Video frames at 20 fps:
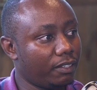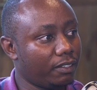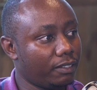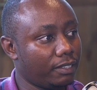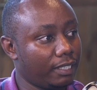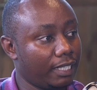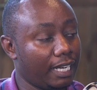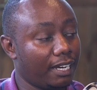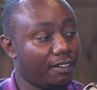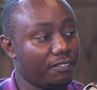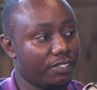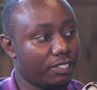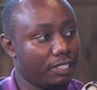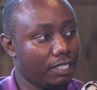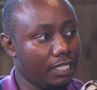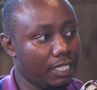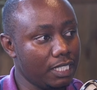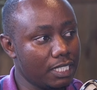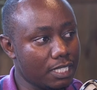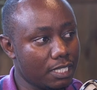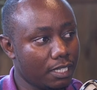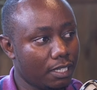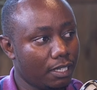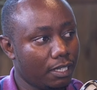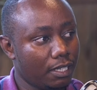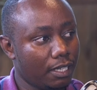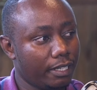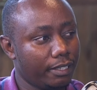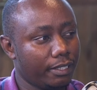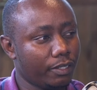they have seen it
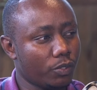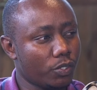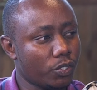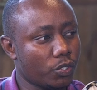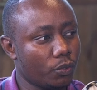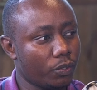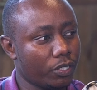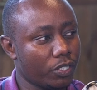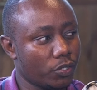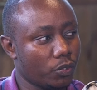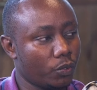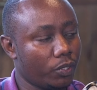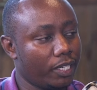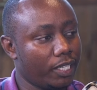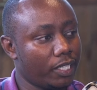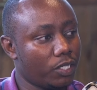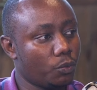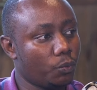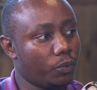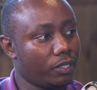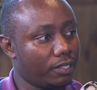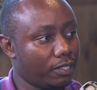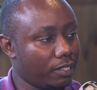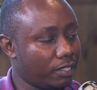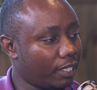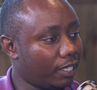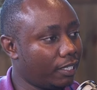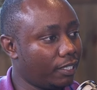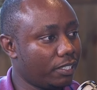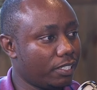and they also resonate with the
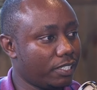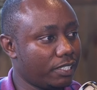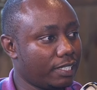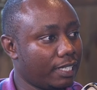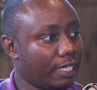challenges.